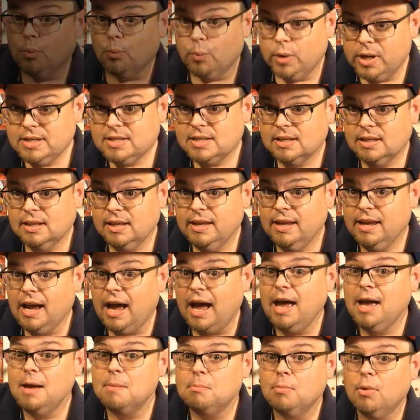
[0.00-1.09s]
Recently,
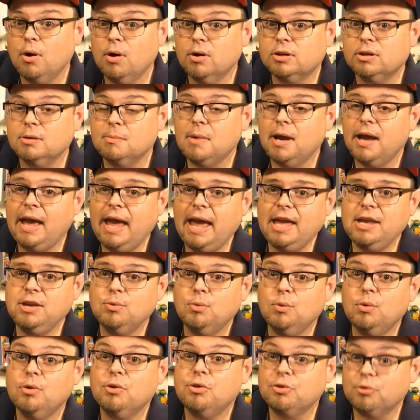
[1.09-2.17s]
I embarked on my
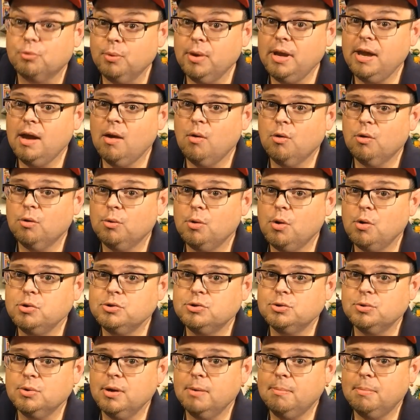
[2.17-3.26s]
annual 3-hour road
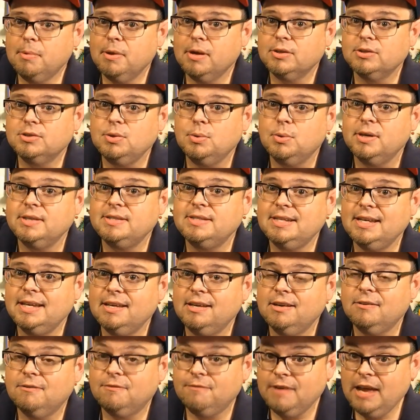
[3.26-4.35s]
trip to
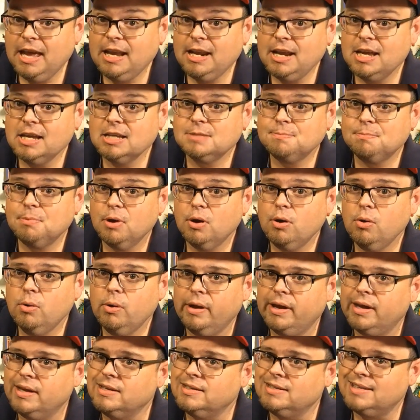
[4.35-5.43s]
attend Fan Expo
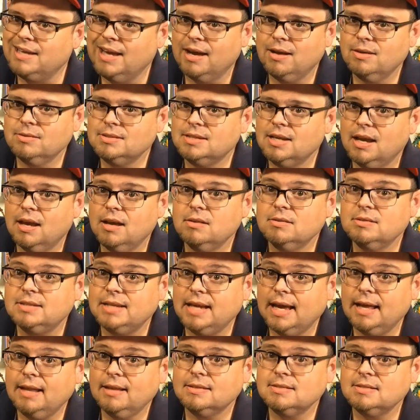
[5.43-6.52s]
in downtown
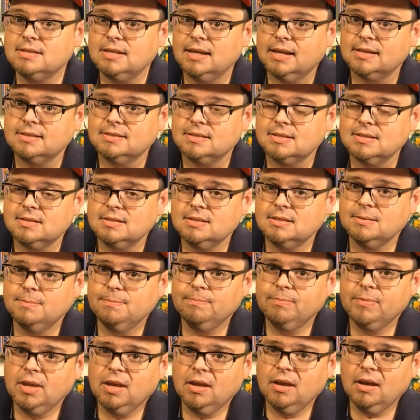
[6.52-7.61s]
Dallas, Texas.
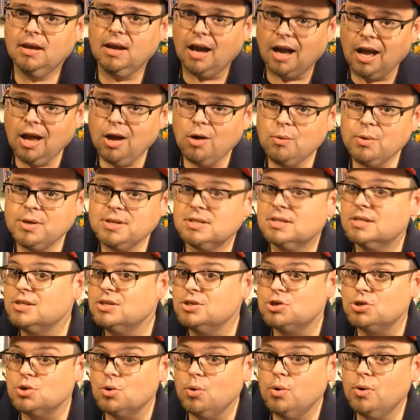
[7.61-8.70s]
I always
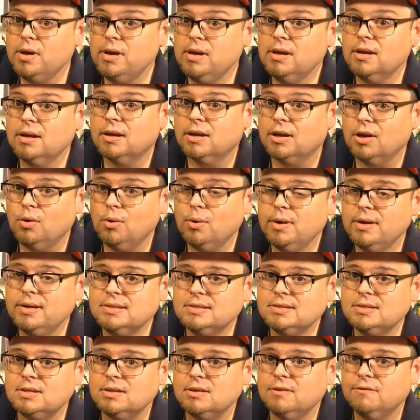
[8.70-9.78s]
enjoy
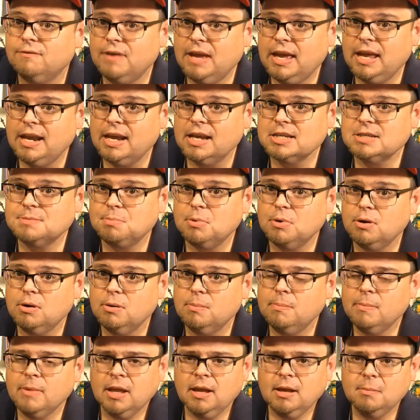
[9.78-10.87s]
going to Fan Expo
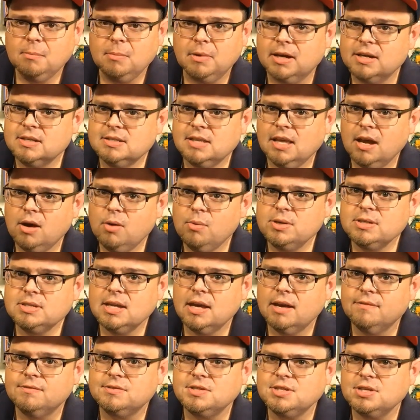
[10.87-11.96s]
because they always
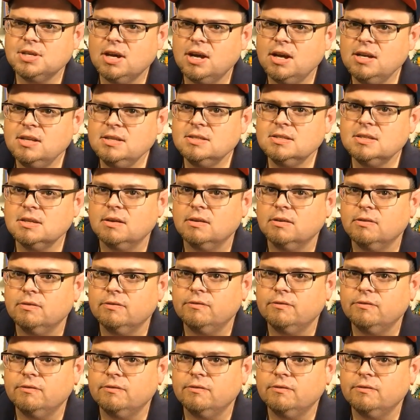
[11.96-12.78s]
have tons of